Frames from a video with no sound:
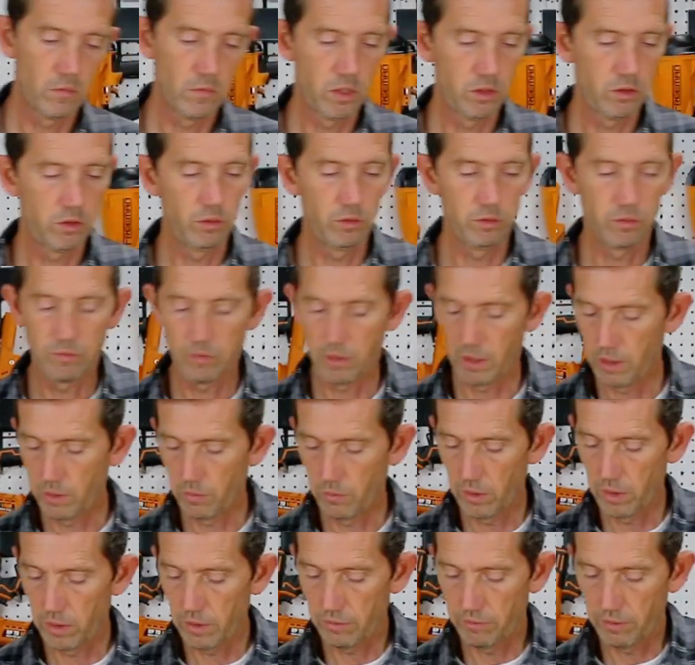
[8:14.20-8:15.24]
Shoots very
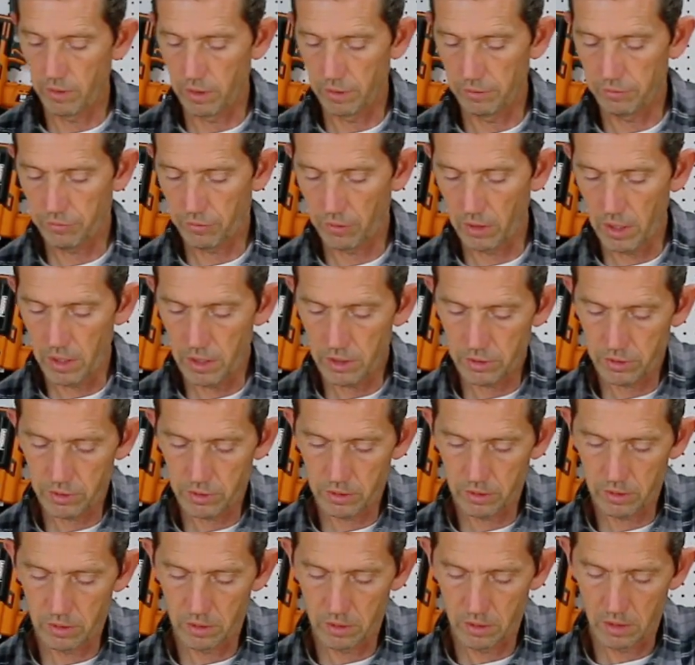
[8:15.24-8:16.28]
well, very
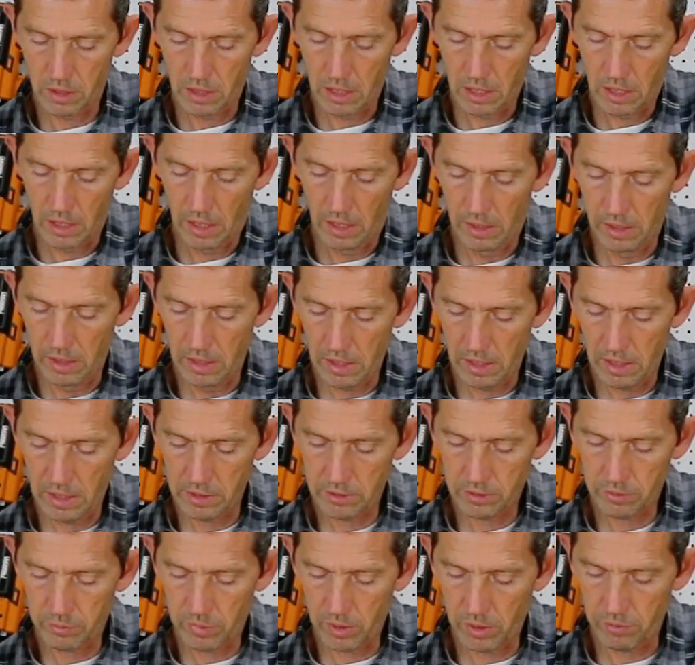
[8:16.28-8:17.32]
flush. And then it
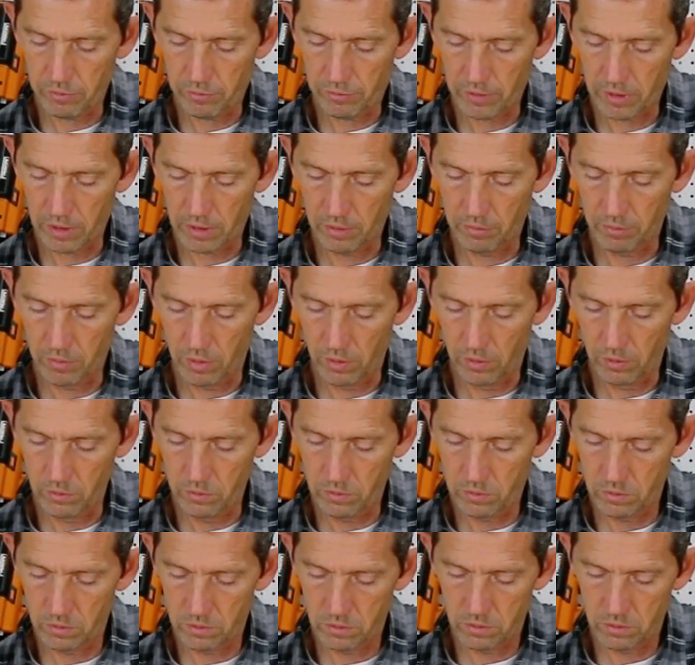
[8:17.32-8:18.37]
has a bump fire mode.